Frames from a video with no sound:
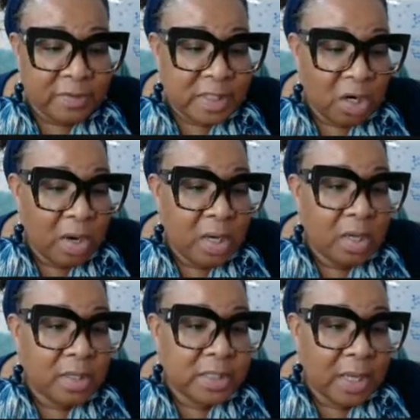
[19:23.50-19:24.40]
of
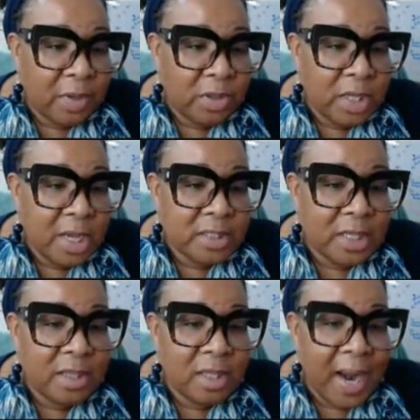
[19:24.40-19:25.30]
some of these,
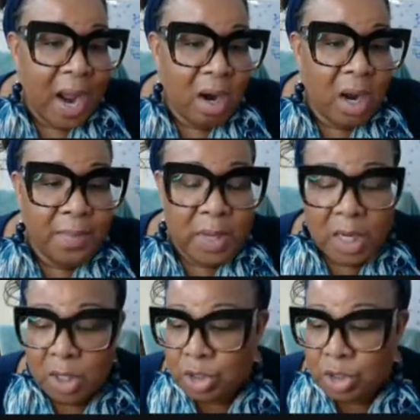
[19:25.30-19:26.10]
and then I'll come in here